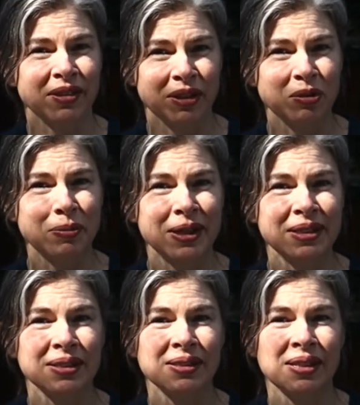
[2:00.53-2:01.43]
little bit
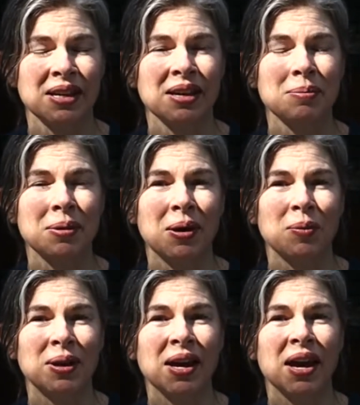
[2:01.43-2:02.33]
to see it, but
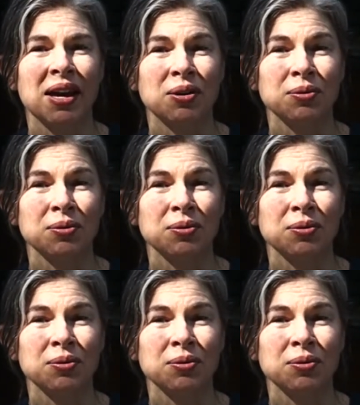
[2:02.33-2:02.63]
we had a